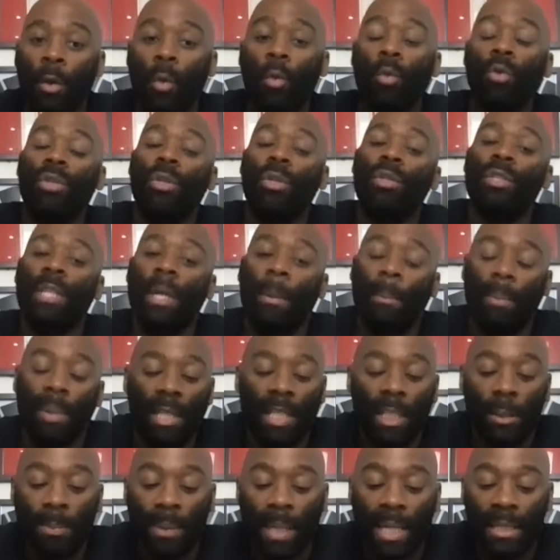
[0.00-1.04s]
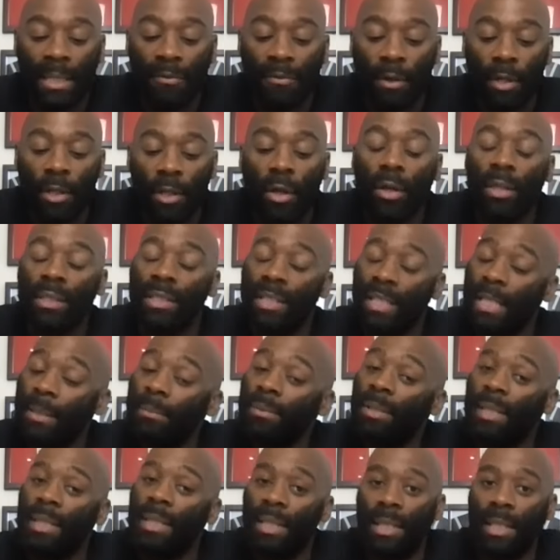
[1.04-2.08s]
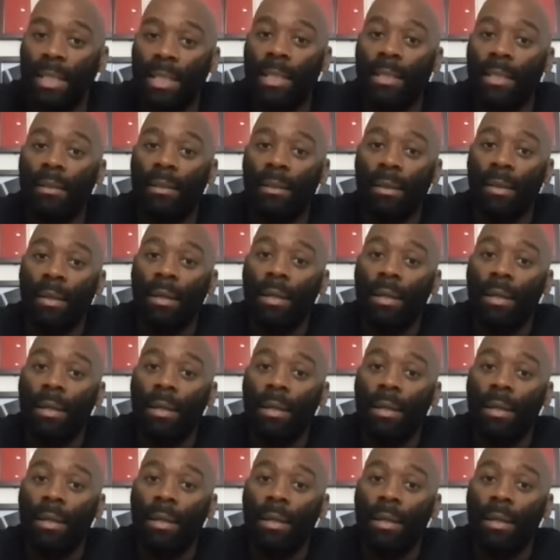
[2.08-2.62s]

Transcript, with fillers: also somebody who's played for a lot of teams in this league,